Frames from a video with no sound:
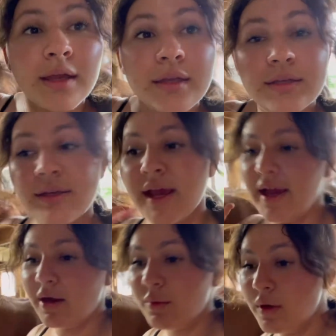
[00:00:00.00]

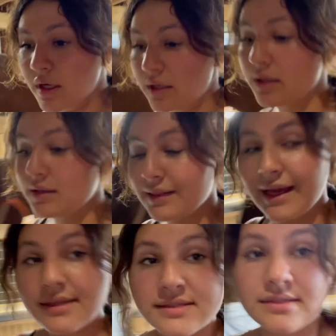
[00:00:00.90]
Now,
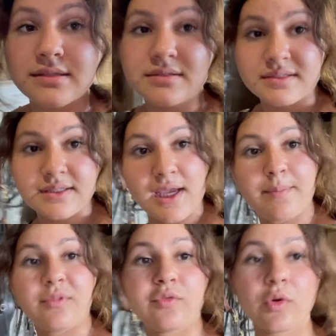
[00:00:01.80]
last
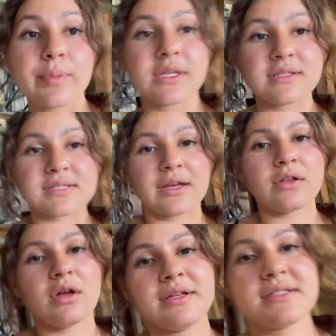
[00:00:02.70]
step before putting the saddle
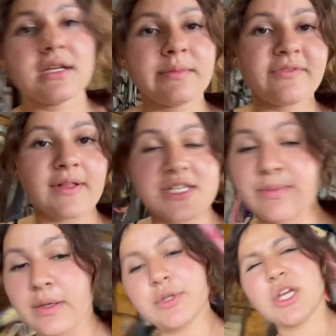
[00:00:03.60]
on is going to be fly
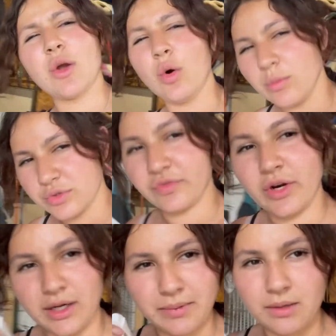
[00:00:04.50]
spray, which I almost
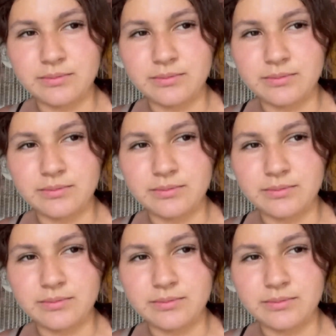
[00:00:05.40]
forgot about.